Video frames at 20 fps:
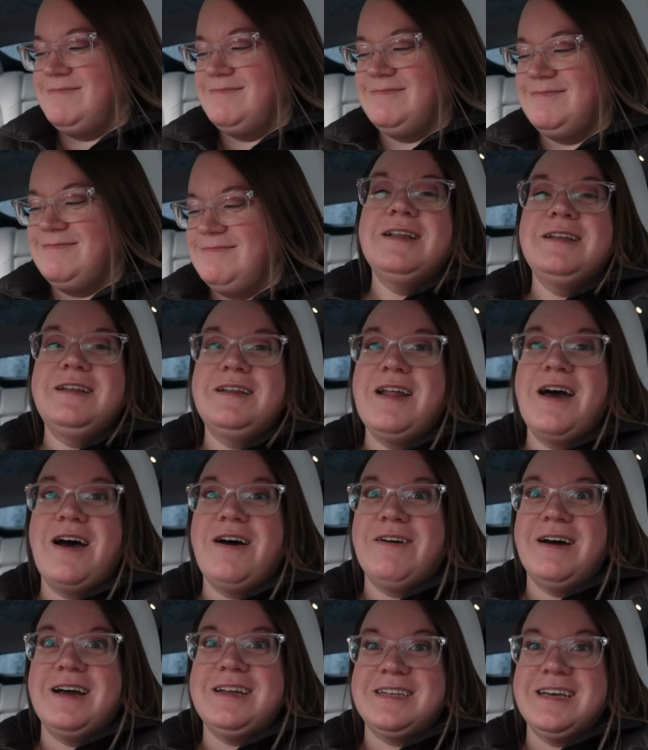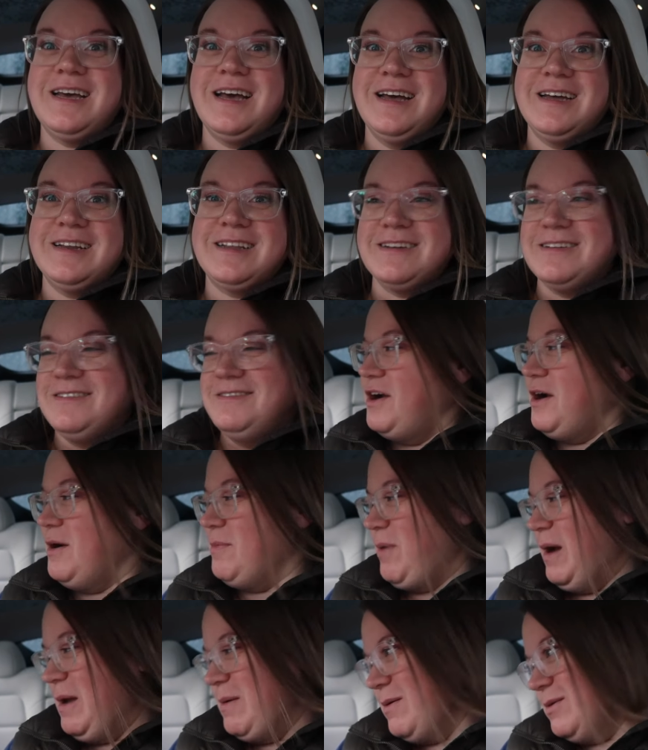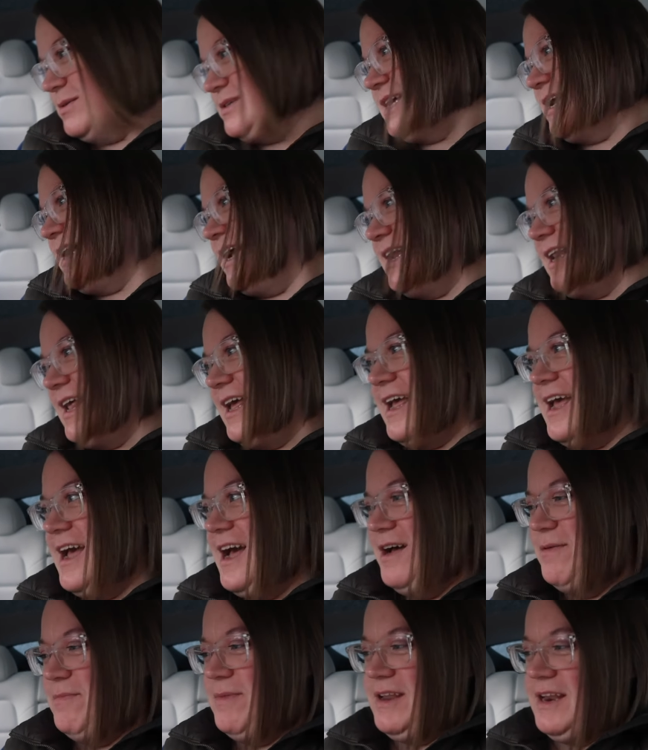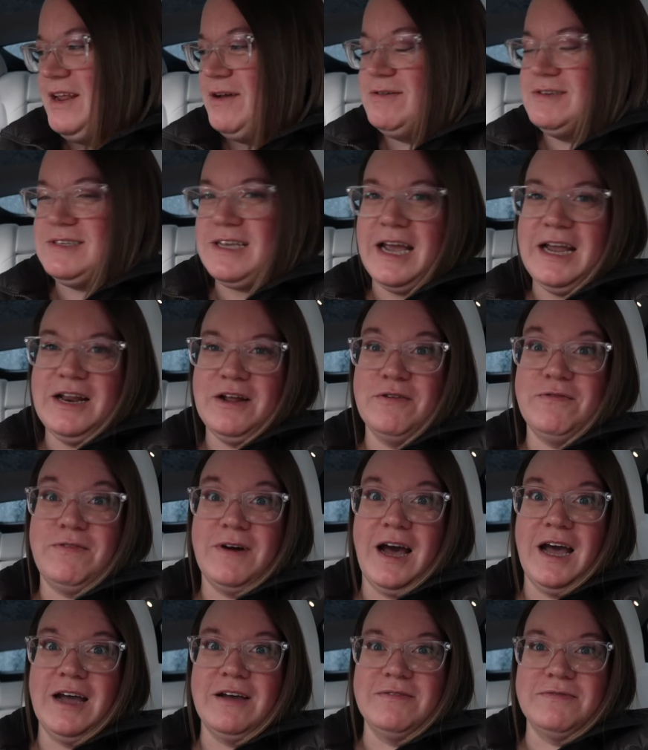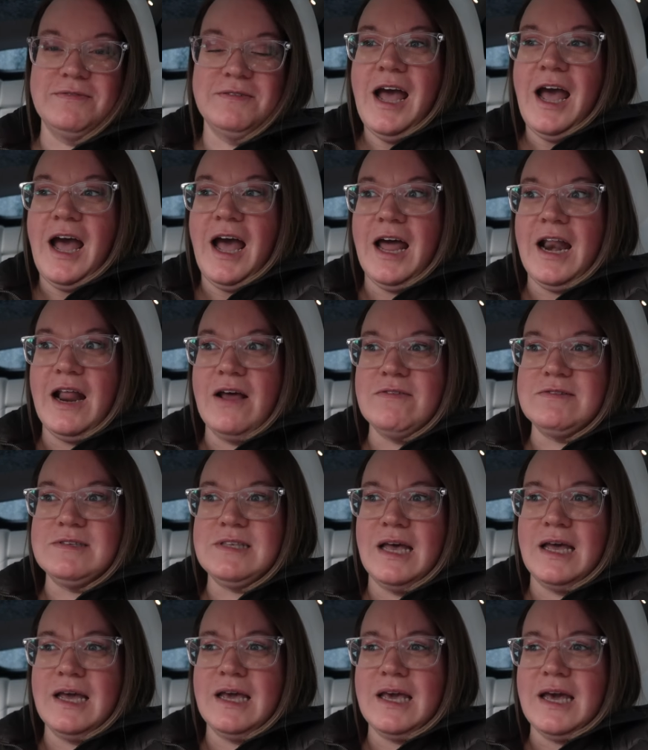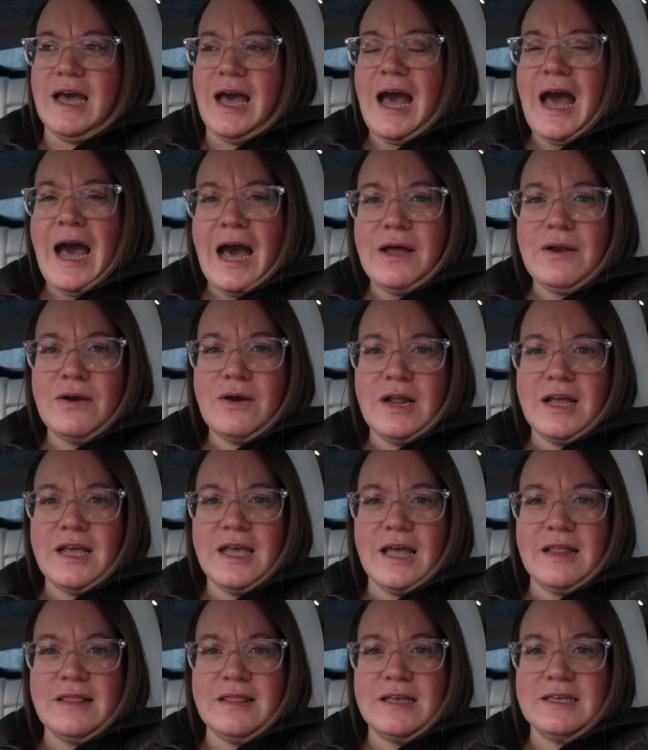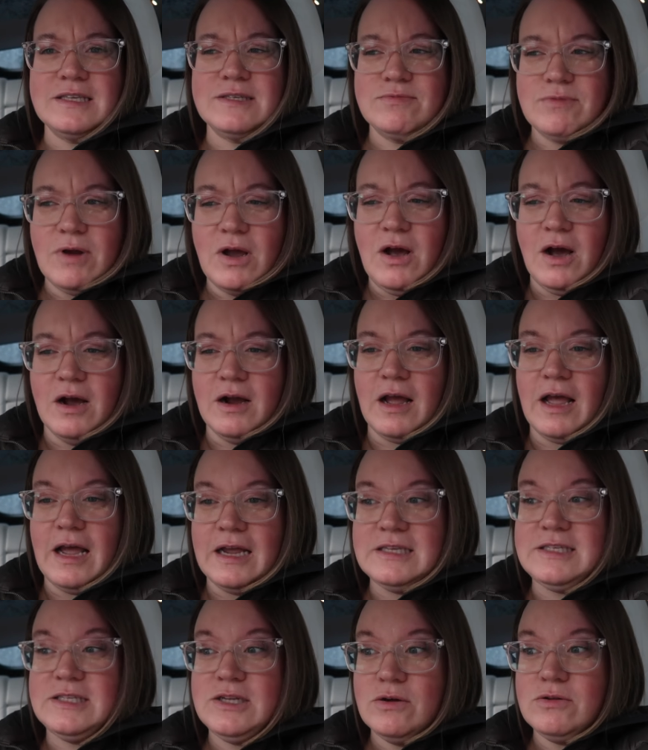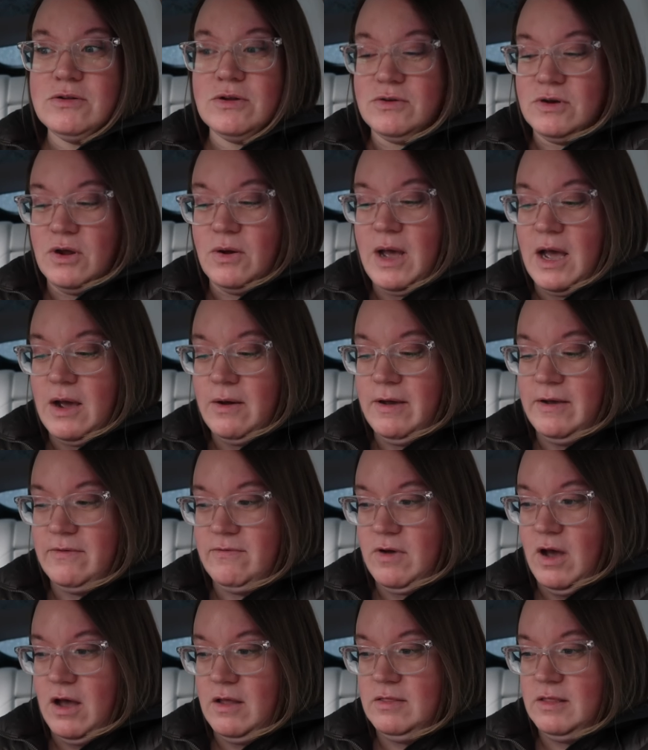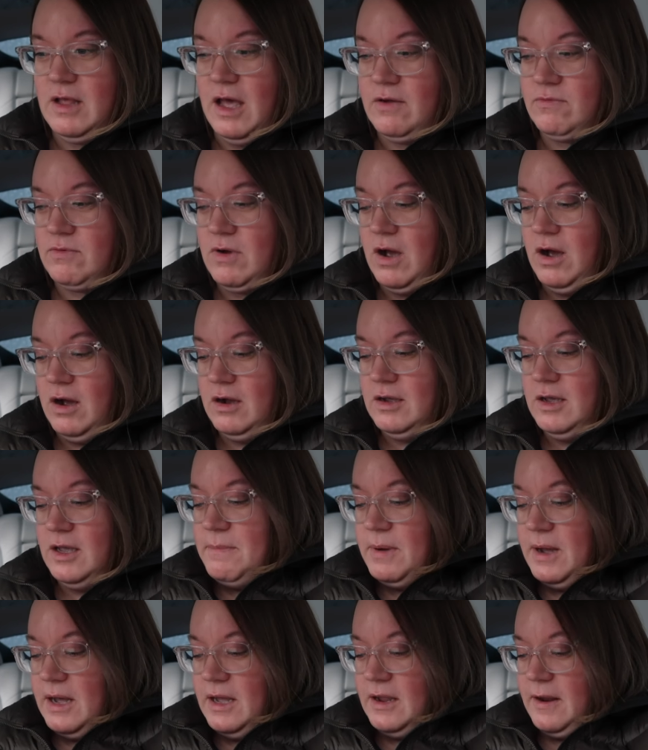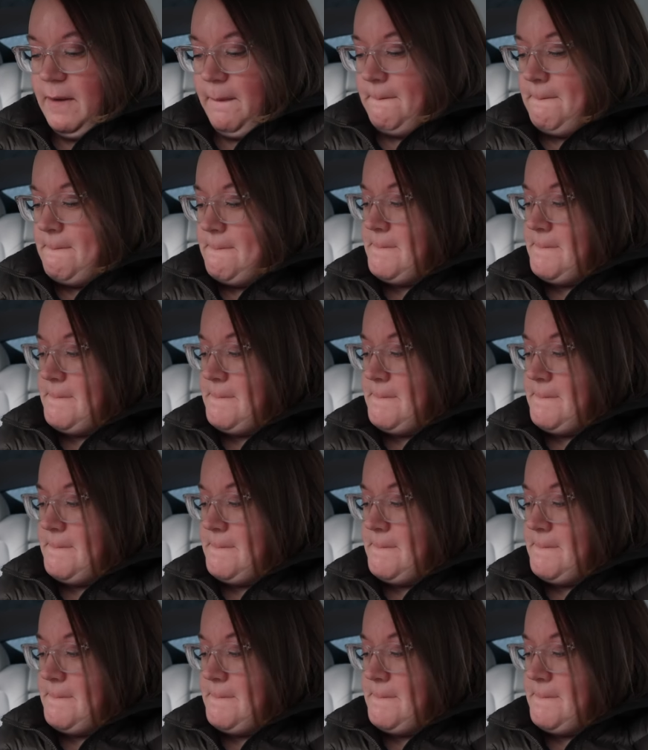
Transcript: no, I did. Her appointment was at 8 a.m. and it was 8.05. And I was like, how did I get this wrong? I still don't know how I've gotten that wrong. For but some reason I